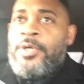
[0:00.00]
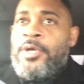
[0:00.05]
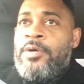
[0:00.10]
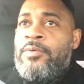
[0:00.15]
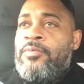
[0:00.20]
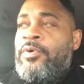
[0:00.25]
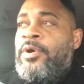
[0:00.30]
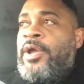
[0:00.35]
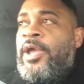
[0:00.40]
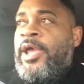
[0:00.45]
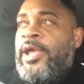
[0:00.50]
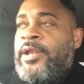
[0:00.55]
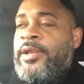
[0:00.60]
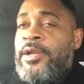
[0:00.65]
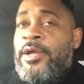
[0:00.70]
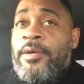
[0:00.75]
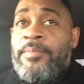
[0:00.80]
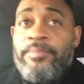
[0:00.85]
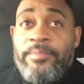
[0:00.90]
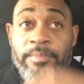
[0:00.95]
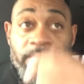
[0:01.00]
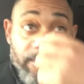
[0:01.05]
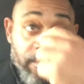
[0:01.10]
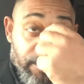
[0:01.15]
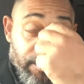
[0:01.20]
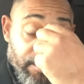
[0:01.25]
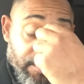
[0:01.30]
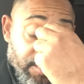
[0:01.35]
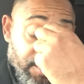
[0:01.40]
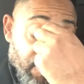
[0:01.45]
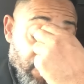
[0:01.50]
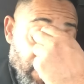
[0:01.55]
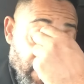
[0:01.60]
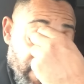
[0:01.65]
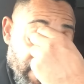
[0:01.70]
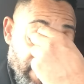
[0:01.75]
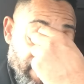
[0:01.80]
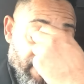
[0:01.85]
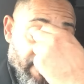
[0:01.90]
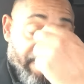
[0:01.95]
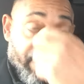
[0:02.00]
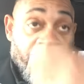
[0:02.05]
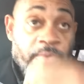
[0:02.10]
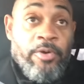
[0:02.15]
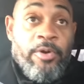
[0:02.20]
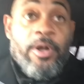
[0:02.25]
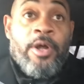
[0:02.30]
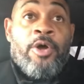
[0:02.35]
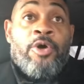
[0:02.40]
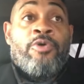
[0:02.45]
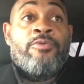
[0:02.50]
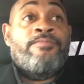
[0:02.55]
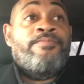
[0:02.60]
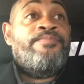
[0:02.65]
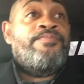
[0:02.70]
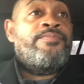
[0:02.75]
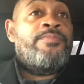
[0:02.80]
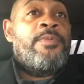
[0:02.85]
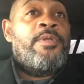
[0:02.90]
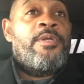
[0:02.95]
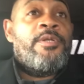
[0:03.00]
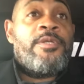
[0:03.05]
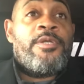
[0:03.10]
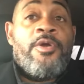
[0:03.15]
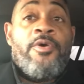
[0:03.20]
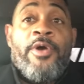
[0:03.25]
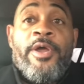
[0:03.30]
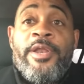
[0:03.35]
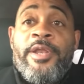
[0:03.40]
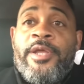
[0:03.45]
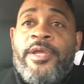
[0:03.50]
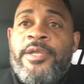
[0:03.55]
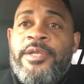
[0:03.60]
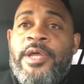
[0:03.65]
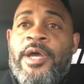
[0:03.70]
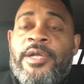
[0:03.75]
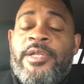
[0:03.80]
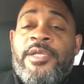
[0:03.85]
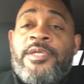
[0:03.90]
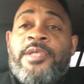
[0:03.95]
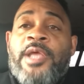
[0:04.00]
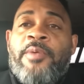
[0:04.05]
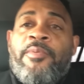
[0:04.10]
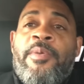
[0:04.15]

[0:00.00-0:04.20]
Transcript: Uh, we're heading up to um, the funeral home to go ahead and conduct this.